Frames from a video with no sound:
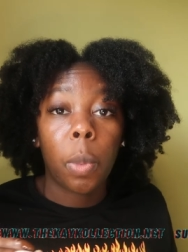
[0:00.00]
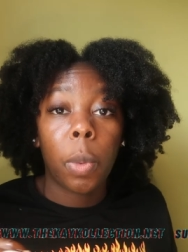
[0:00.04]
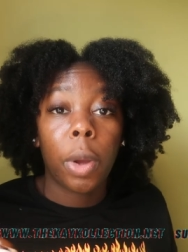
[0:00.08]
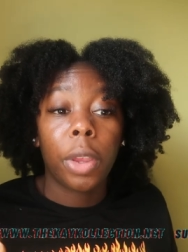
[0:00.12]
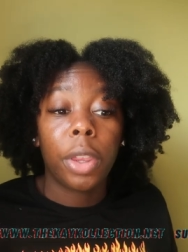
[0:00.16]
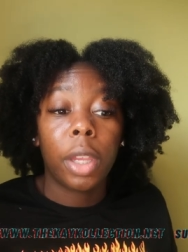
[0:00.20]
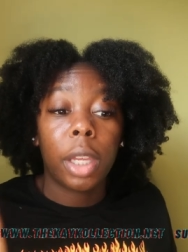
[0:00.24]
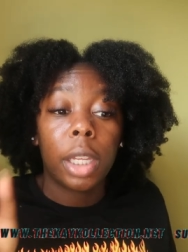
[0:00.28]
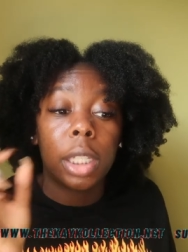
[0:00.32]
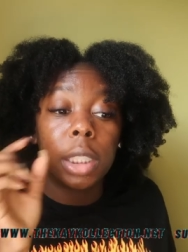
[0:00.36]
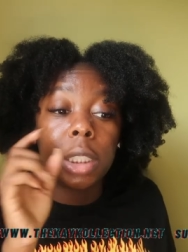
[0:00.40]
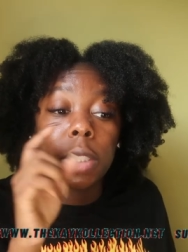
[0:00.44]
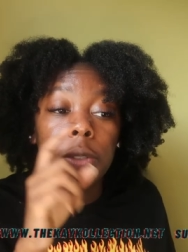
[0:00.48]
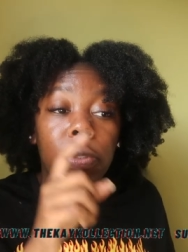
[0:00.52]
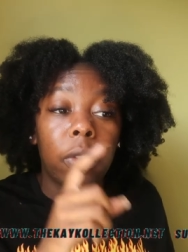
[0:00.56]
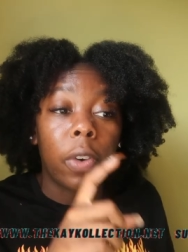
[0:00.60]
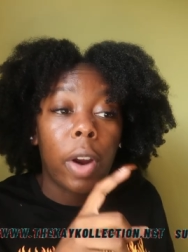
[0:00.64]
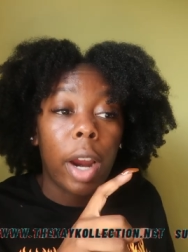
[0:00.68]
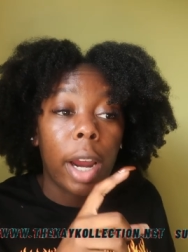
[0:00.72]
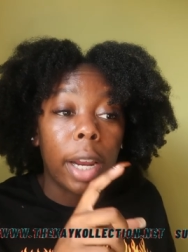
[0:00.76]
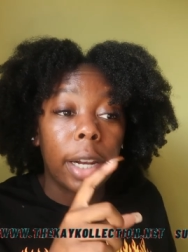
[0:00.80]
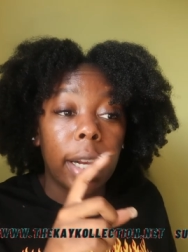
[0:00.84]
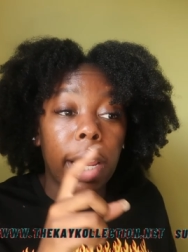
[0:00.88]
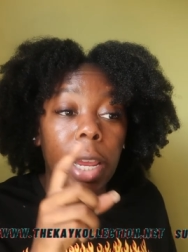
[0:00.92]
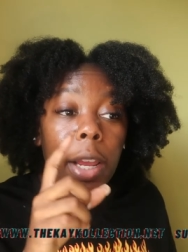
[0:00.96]
whether it's
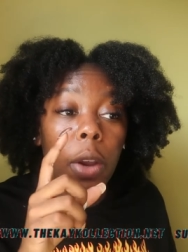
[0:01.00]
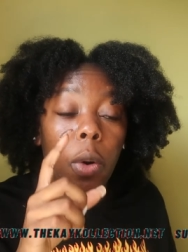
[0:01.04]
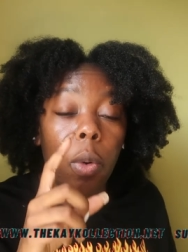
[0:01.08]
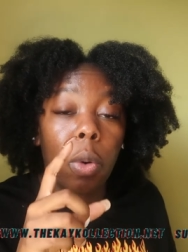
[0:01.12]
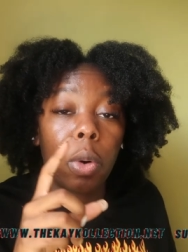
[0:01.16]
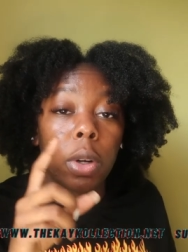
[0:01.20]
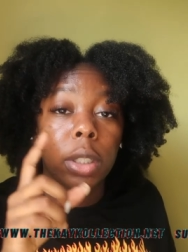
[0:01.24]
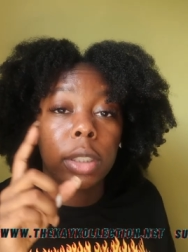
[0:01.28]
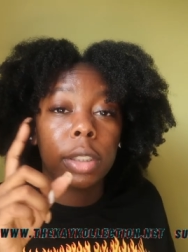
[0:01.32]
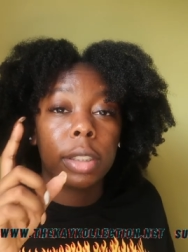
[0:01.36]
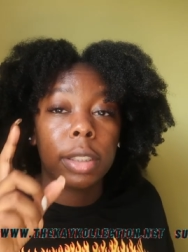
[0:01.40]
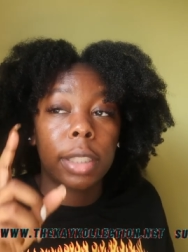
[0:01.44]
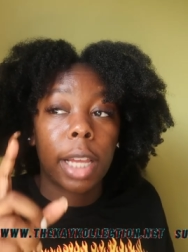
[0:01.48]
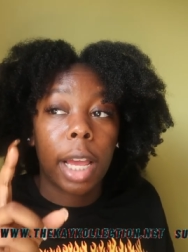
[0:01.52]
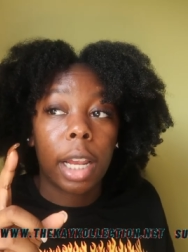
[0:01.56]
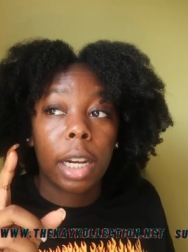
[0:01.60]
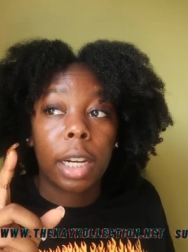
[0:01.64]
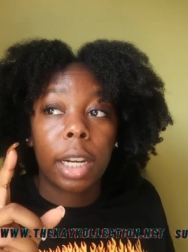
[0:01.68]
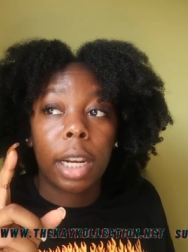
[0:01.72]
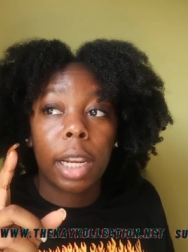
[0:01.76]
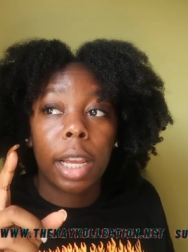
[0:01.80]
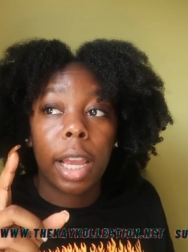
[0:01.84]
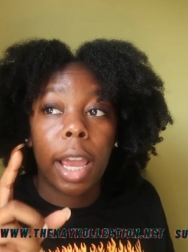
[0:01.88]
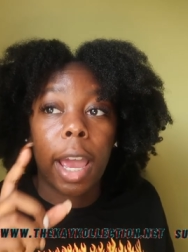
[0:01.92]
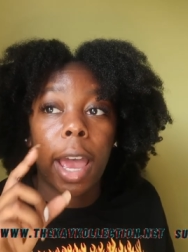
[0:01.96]
Friday or
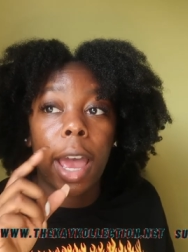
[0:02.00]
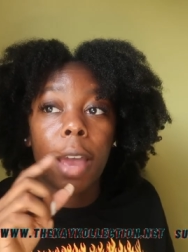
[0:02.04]
Saturday.